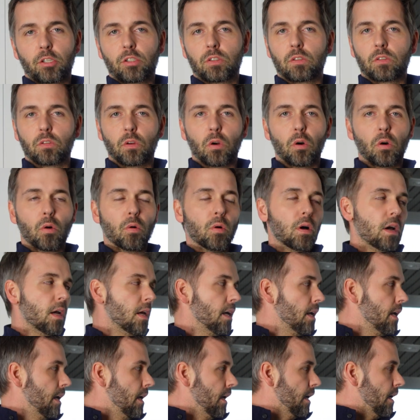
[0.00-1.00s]
So
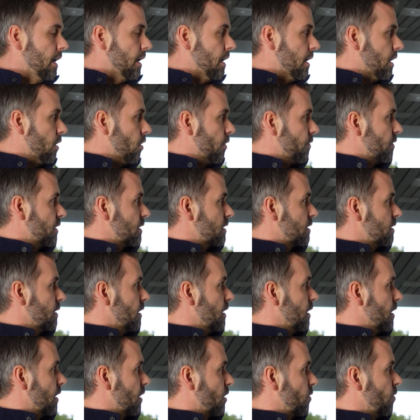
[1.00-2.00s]
it offers
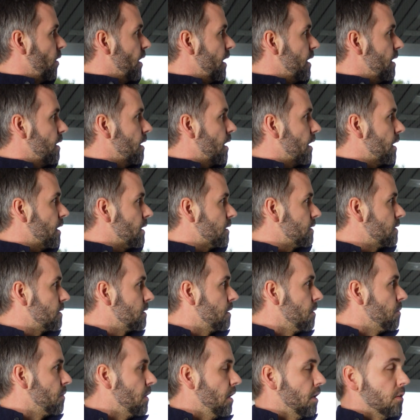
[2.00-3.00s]
quite
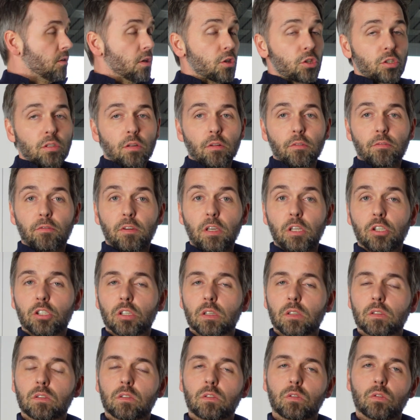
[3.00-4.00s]
nice additional
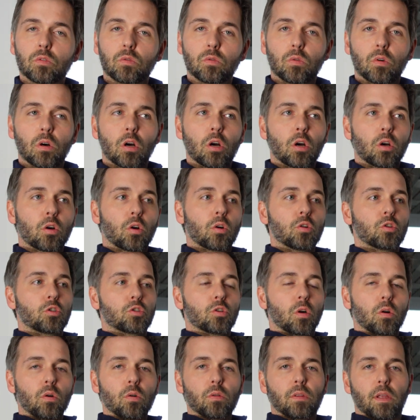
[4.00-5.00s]
features to
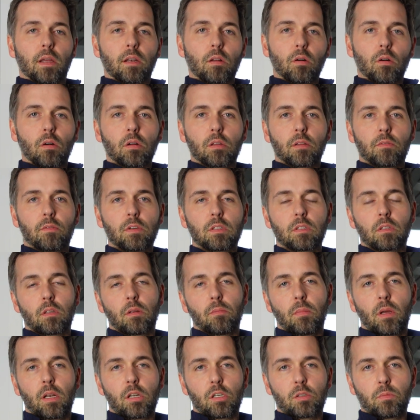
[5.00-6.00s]
control that all the visitor
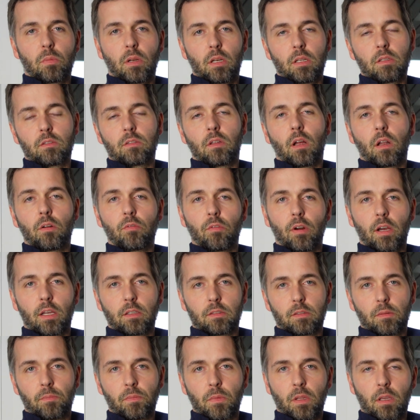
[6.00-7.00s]
management is done right